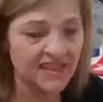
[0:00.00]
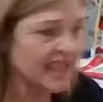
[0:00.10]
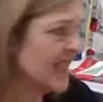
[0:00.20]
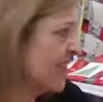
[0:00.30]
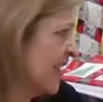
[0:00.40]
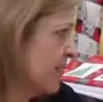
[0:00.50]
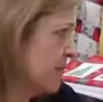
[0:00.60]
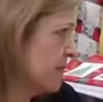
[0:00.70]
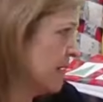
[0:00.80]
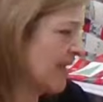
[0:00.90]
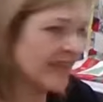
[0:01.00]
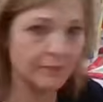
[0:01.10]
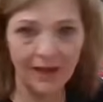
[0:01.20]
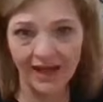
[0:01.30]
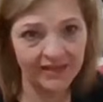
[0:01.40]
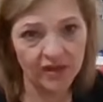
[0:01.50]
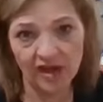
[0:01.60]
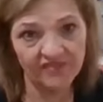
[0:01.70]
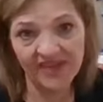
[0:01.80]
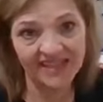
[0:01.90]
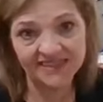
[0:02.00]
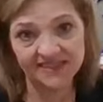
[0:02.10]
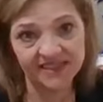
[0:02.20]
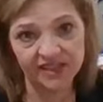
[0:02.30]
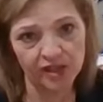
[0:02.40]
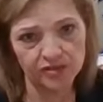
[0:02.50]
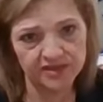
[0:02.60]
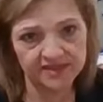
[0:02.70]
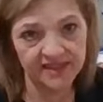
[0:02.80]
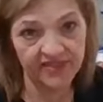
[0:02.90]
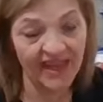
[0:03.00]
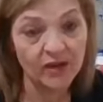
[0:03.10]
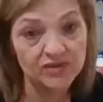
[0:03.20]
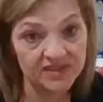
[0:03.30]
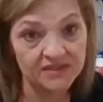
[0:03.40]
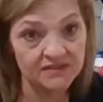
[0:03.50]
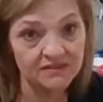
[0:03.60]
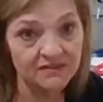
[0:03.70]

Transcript: And I think mine, the fastest it goes is 1,000